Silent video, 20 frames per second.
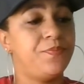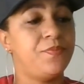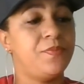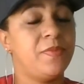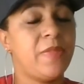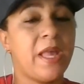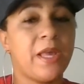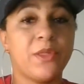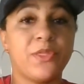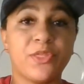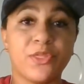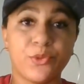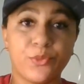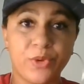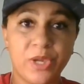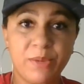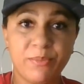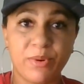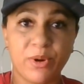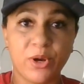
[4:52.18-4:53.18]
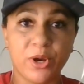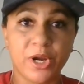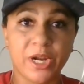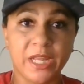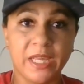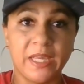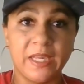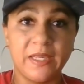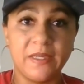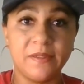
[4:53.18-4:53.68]
like a three
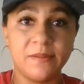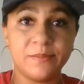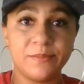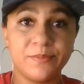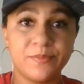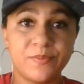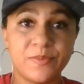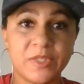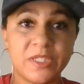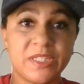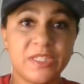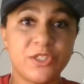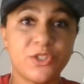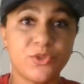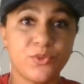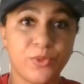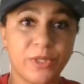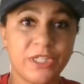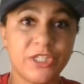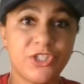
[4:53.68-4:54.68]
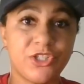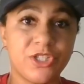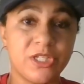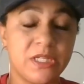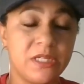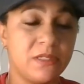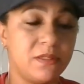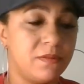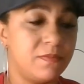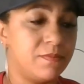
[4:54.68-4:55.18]
party
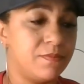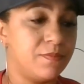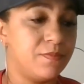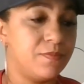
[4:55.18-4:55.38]
situation